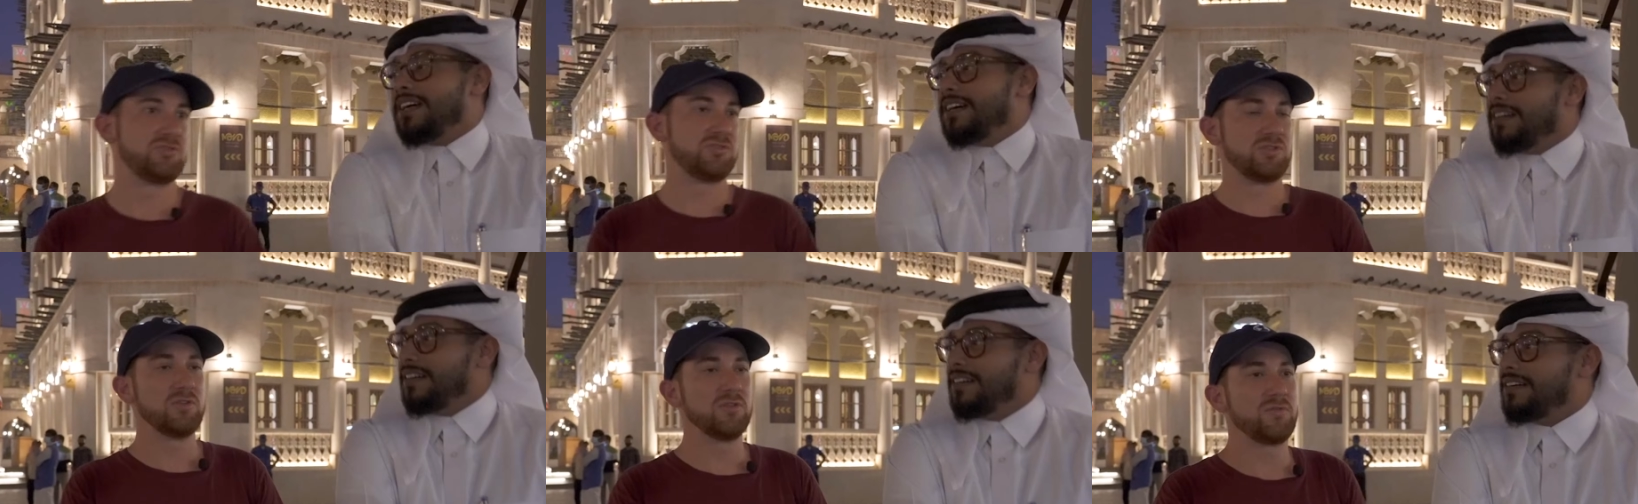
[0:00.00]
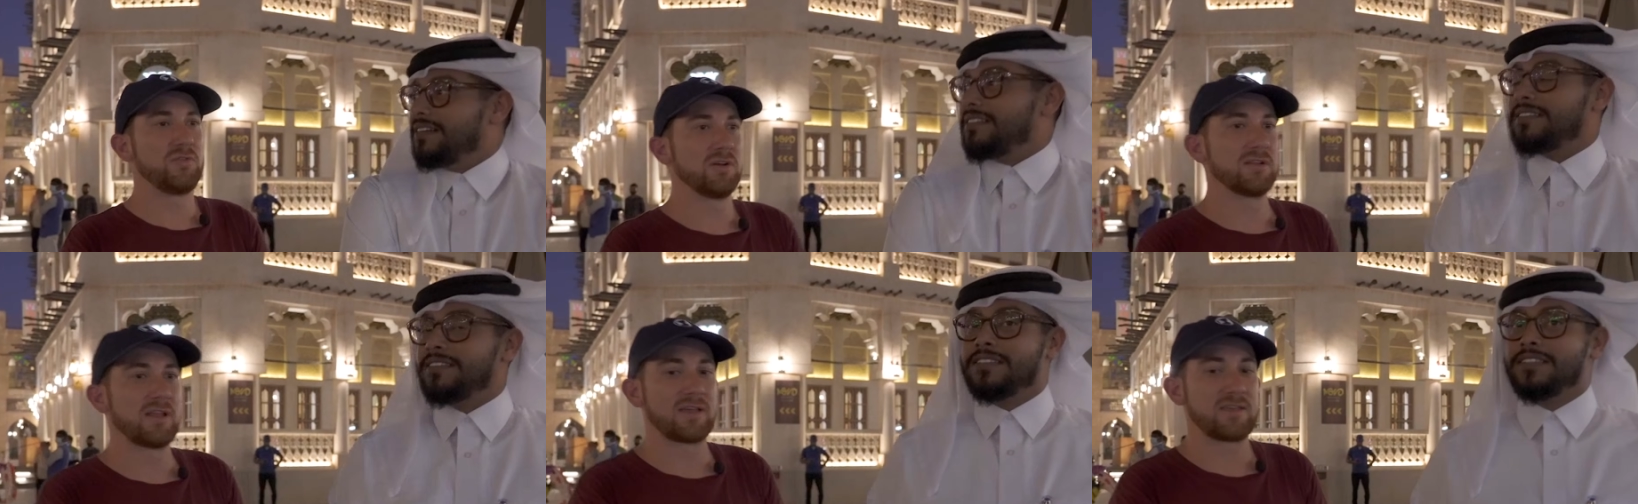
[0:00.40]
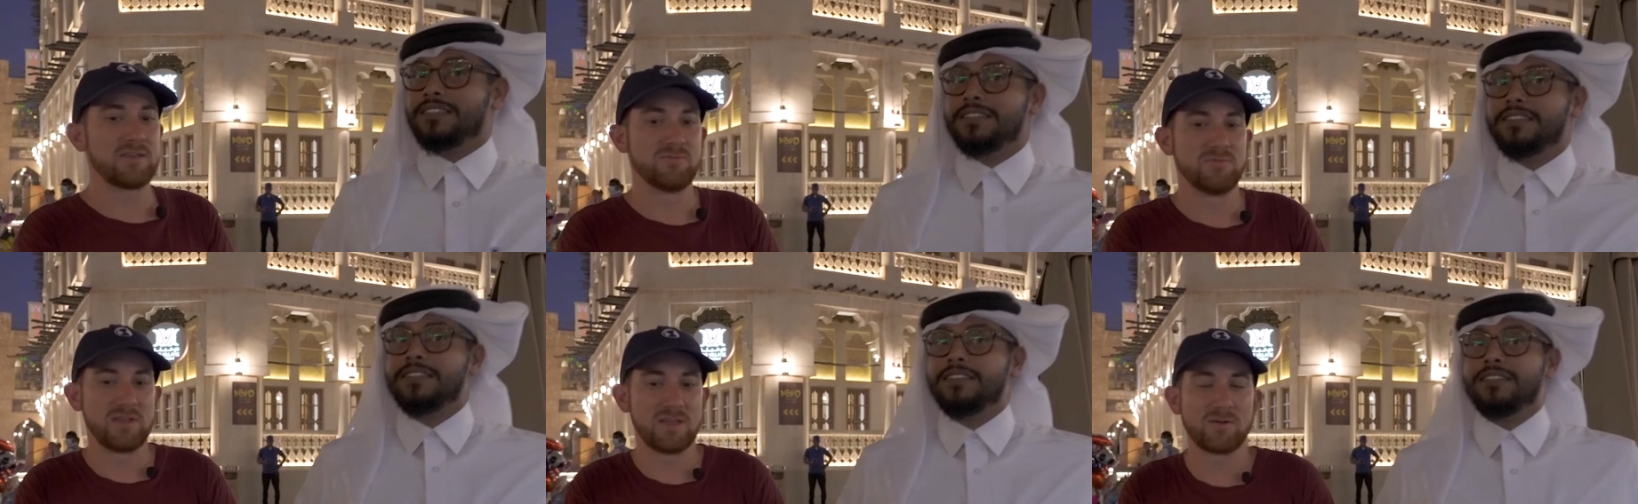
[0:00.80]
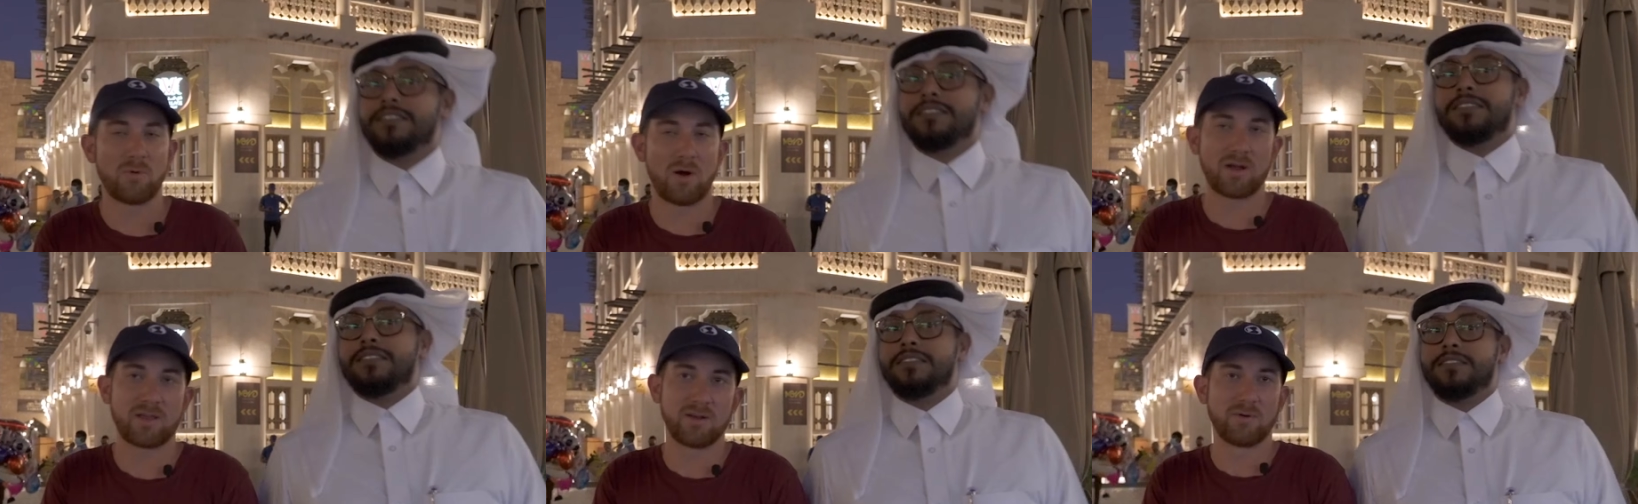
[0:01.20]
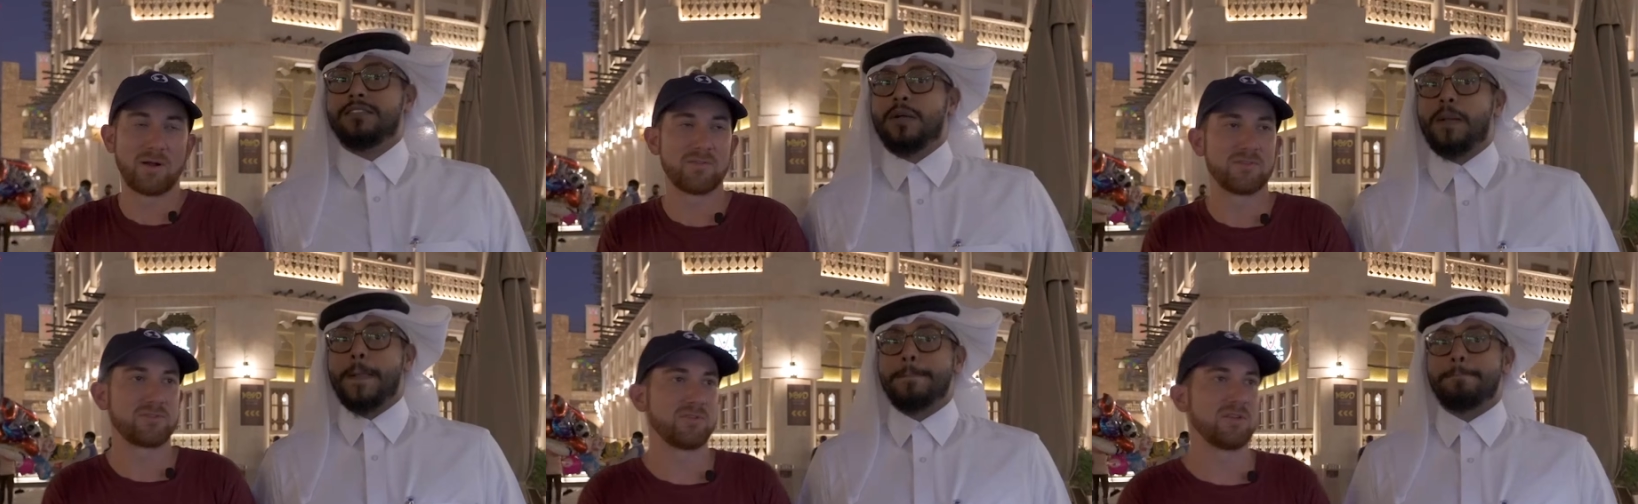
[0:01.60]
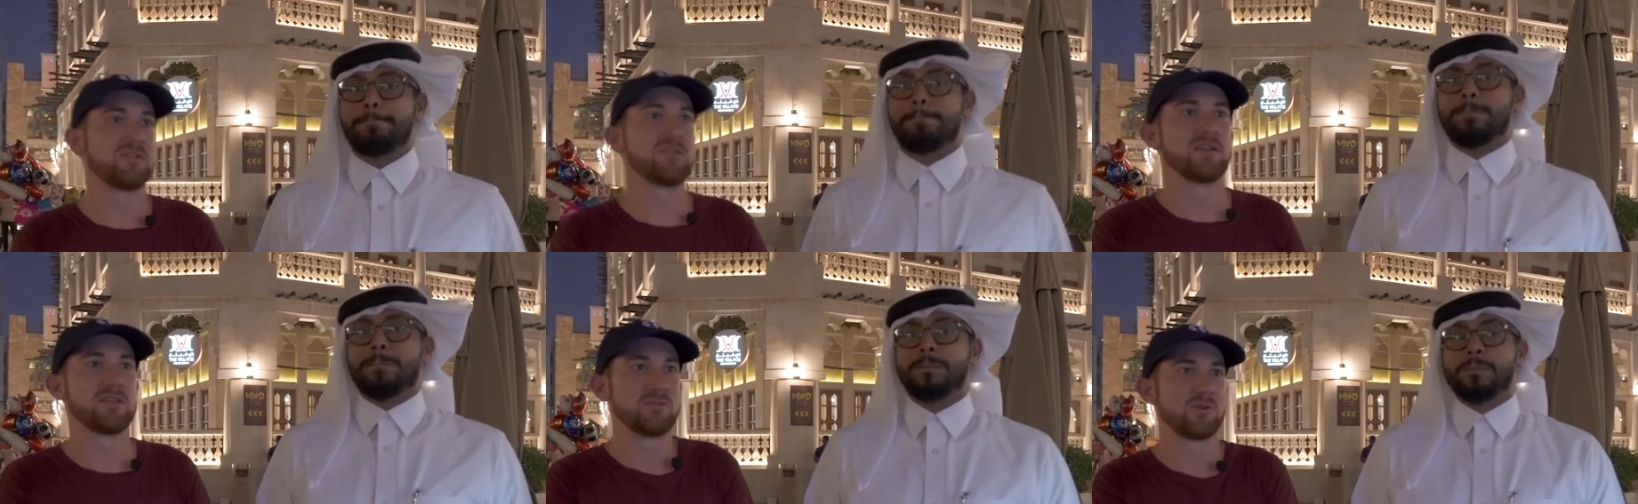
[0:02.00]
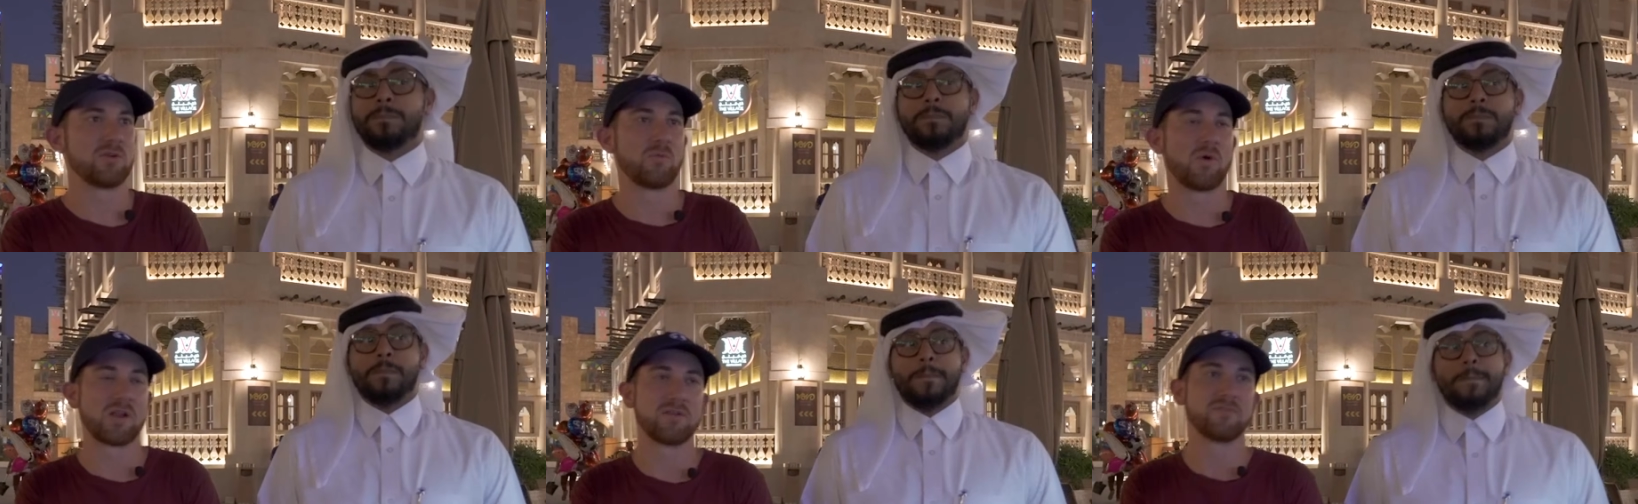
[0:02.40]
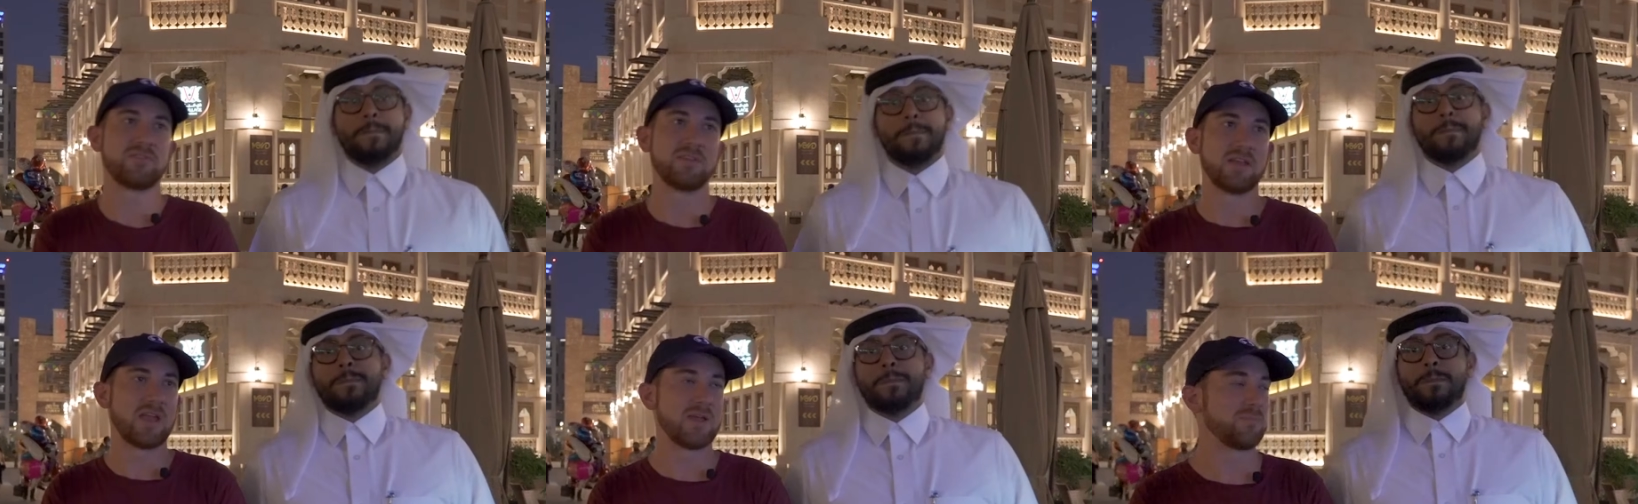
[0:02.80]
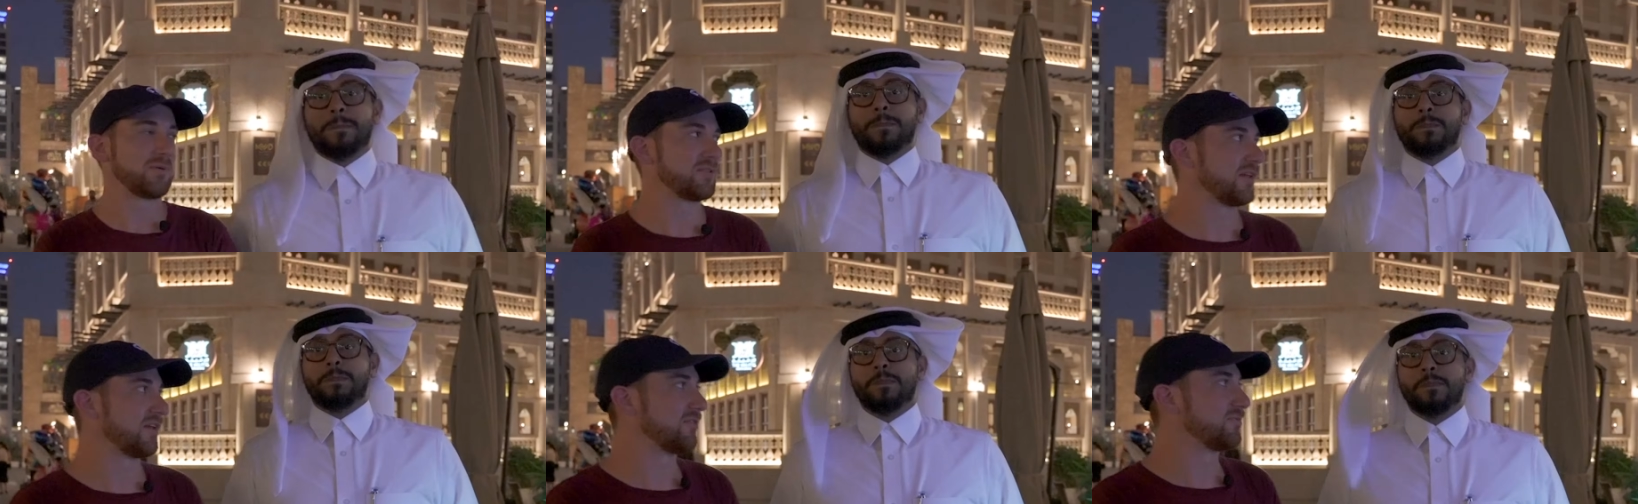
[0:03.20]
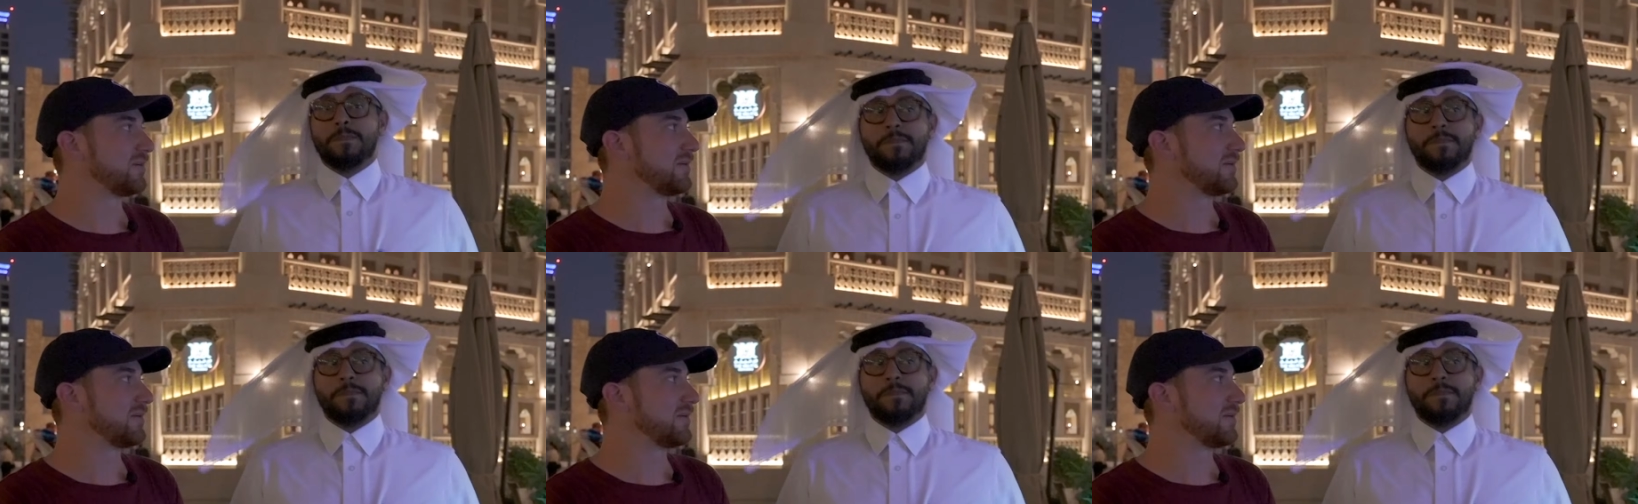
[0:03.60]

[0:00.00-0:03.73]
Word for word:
Speaker 1: Do you feel like unique walking around the streets that you are one of the 8% of